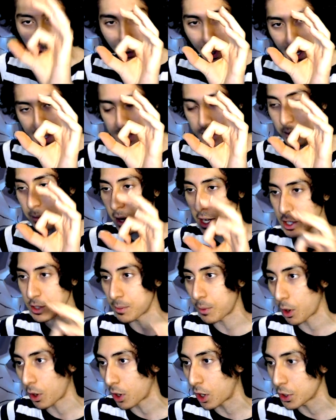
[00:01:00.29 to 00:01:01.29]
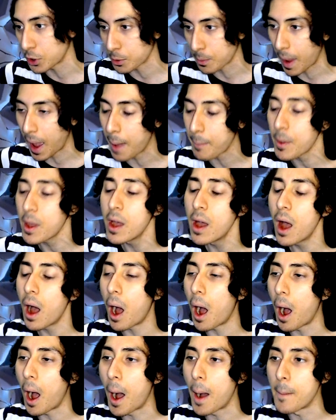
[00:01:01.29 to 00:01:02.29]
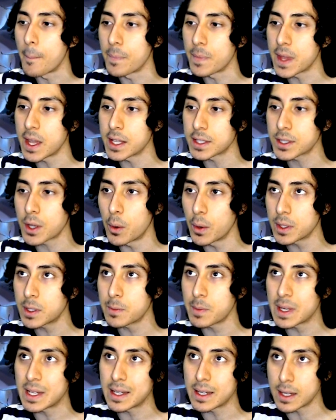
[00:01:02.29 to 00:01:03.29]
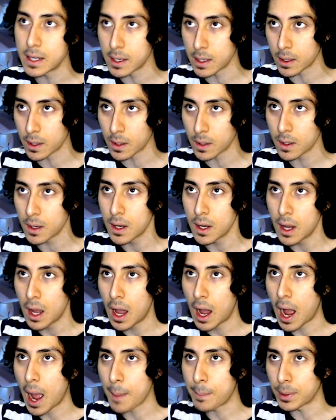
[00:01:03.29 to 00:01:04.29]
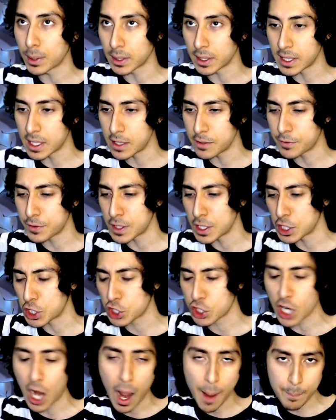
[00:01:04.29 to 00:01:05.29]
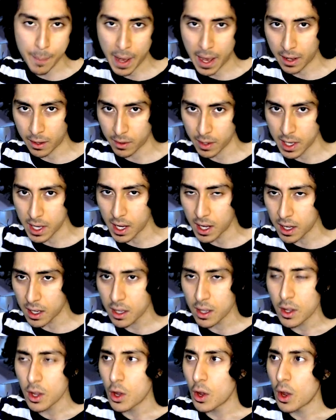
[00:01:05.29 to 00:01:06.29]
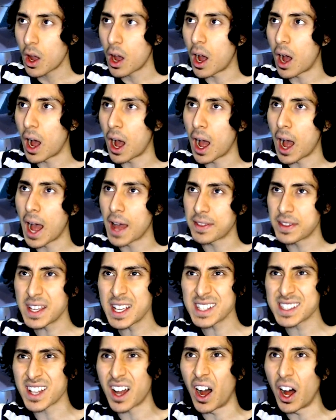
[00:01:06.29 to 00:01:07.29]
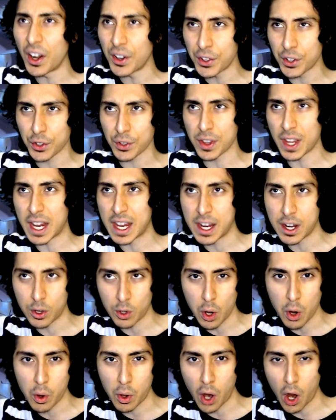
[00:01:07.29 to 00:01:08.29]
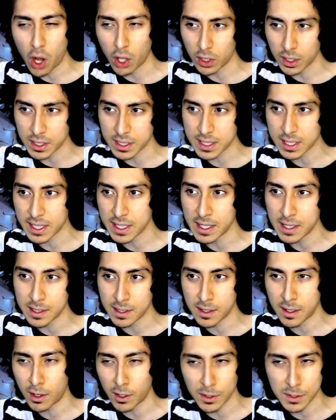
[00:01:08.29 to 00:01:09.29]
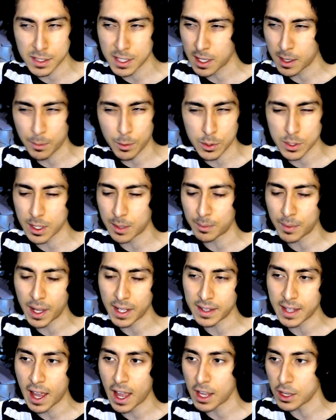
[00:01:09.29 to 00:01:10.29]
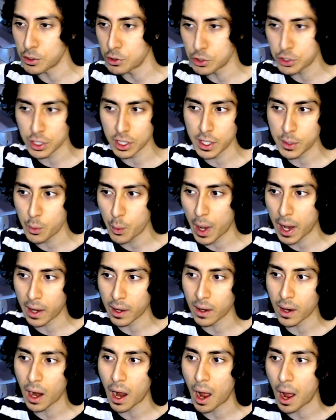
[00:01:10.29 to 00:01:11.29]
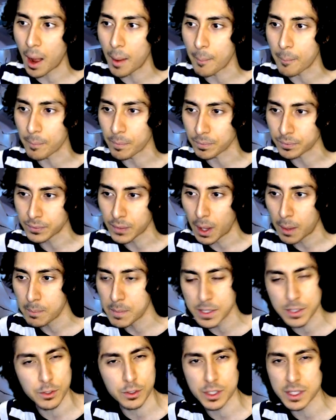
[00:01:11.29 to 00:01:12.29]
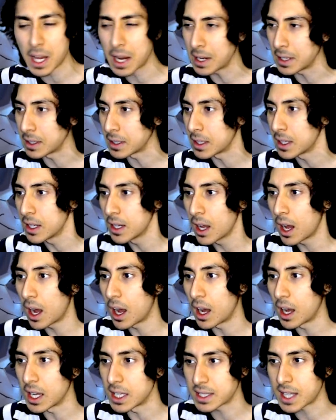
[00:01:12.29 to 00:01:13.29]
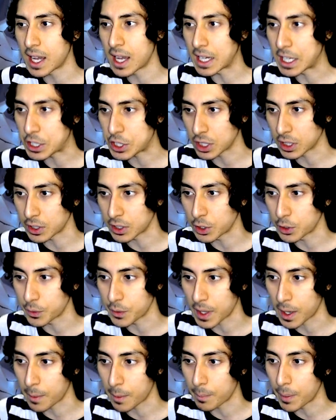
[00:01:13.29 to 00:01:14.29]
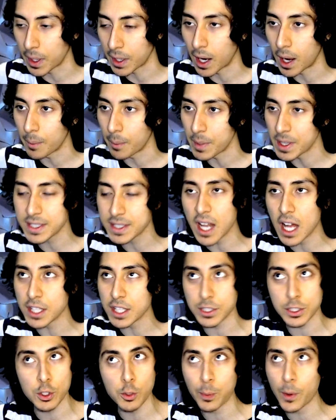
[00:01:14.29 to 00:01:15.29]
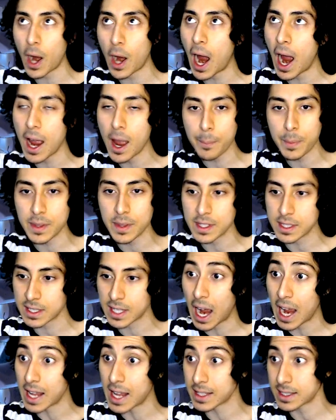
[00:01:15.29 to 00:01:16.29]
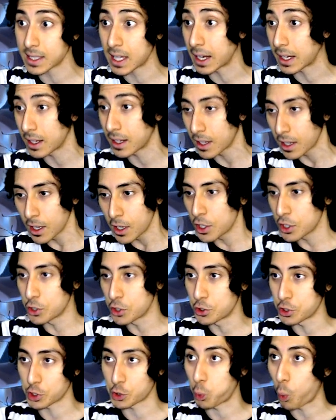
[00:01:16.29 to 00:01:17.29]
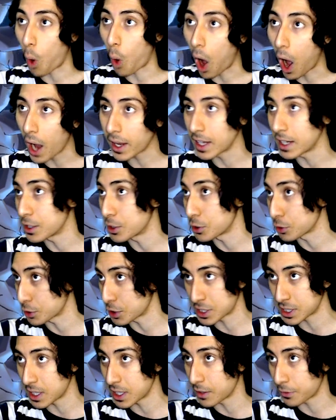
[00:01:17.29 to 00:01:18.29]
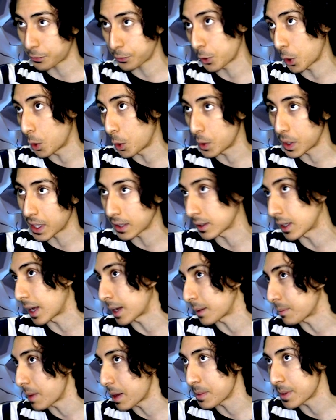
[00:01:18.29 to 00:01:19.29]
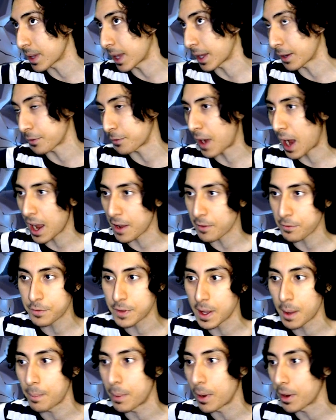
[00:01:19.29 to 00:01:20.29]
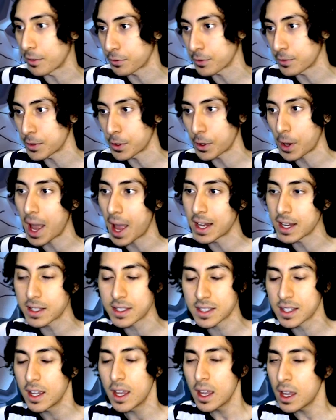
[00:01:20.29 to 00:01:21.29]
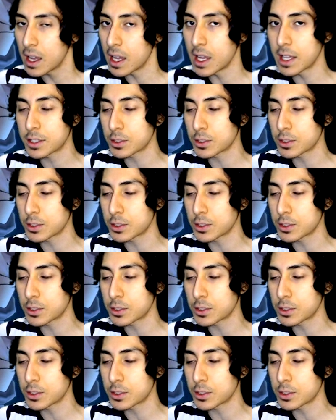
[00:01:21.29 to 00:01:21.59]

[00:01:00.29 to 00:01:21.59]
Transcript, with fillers: exclamation mark on your map. It's going to be near, I believe, the shop area. I think it's under the Hero Coliseum or something like that. Usually where Mr. Satan is kind of chilling over there. But it's not super high up in the sky. It's like you just walk and you'll just see it floating like maybe like 5 feet above your head. It's